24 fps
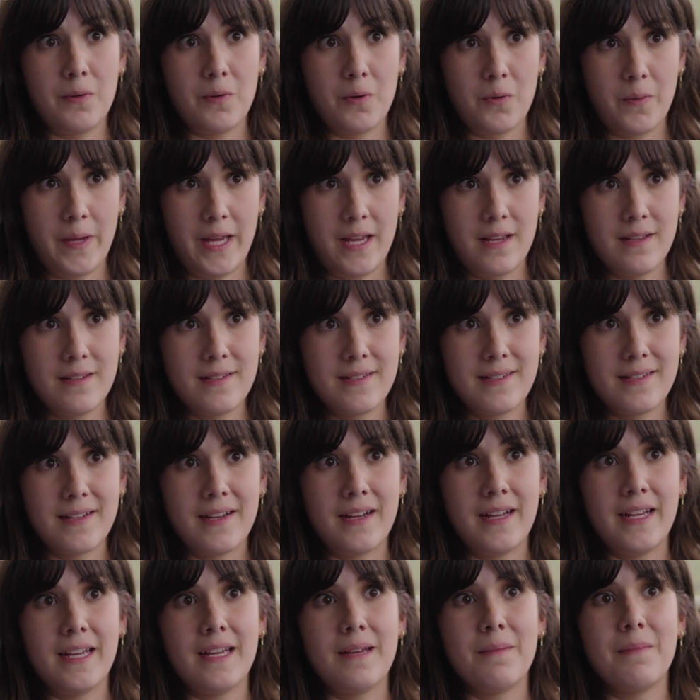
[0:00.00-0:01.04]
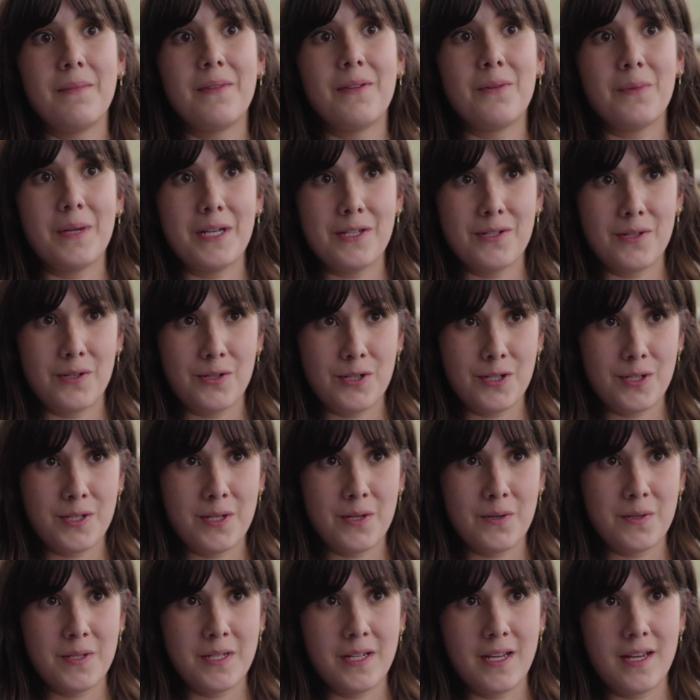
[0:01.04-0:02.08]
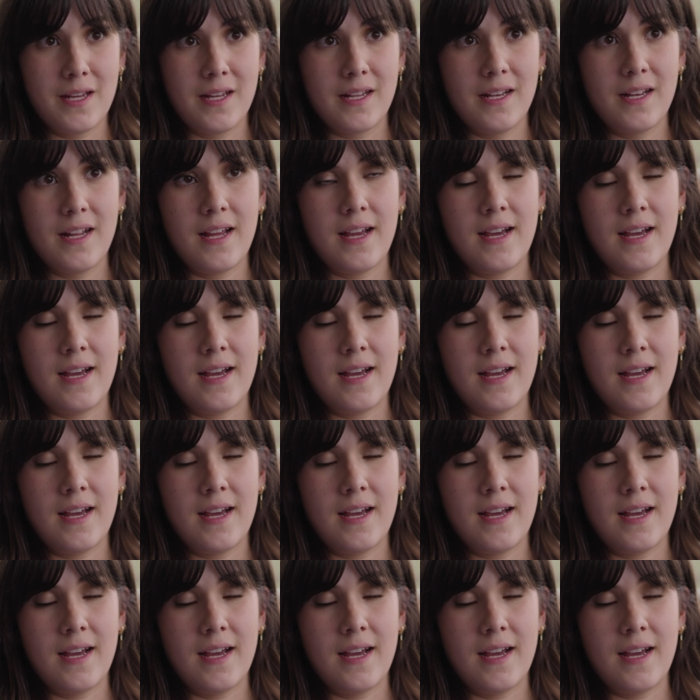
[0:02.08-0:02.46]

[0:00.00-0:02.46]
Ruiz. I am the research associate